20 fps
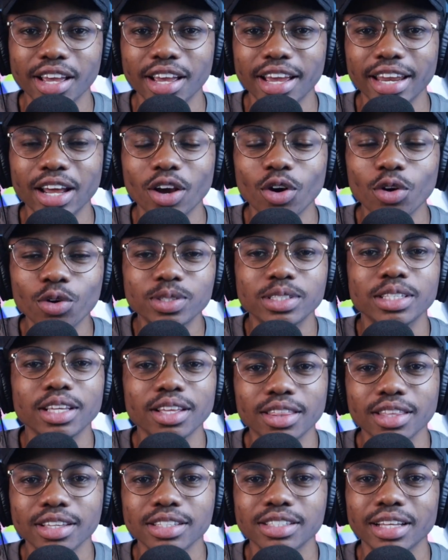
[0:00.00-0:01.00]
And I always
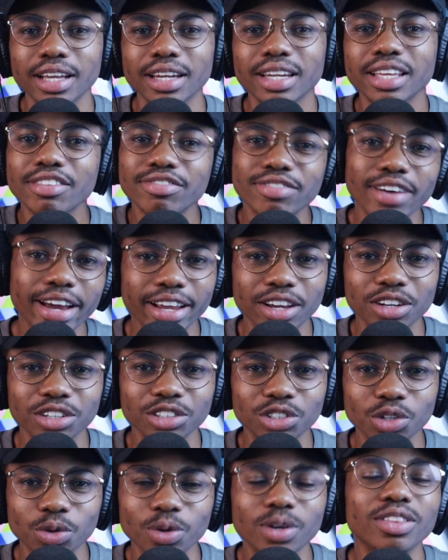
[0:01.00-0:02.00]
say this, that if I
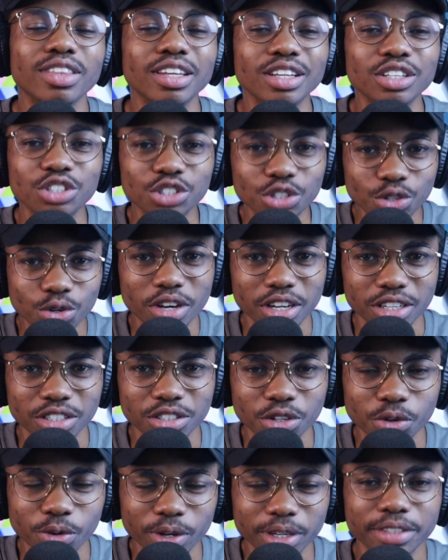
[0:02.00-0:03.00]
can do it, then you can
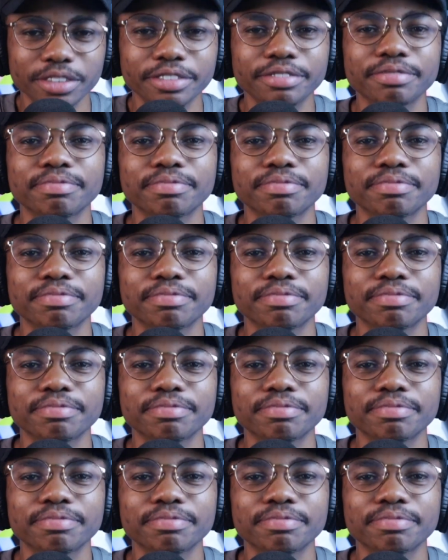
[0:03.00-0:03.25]
do it.